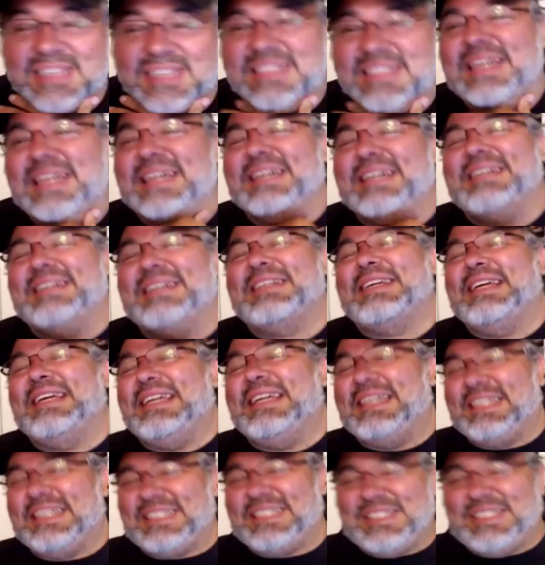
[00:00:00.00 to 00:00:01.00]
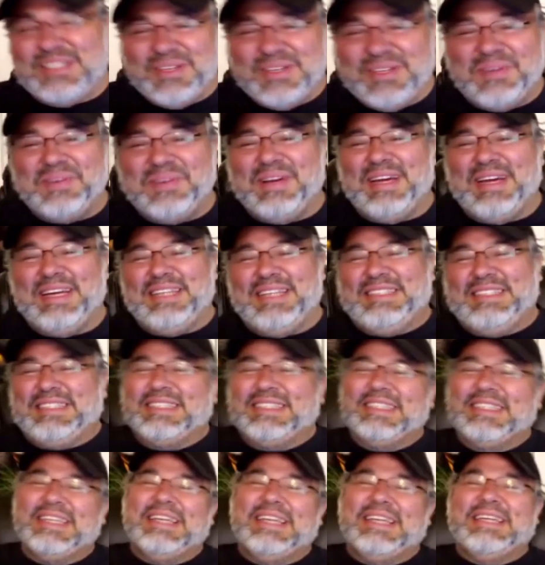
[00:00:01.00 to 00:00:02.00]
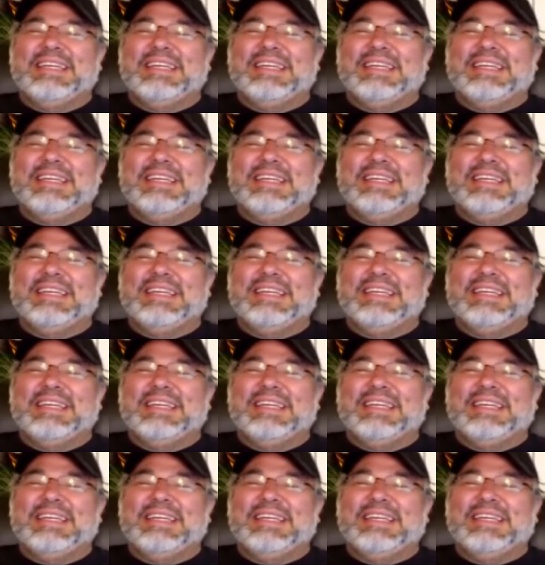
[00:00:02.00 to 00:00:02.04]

there. Get Chillass.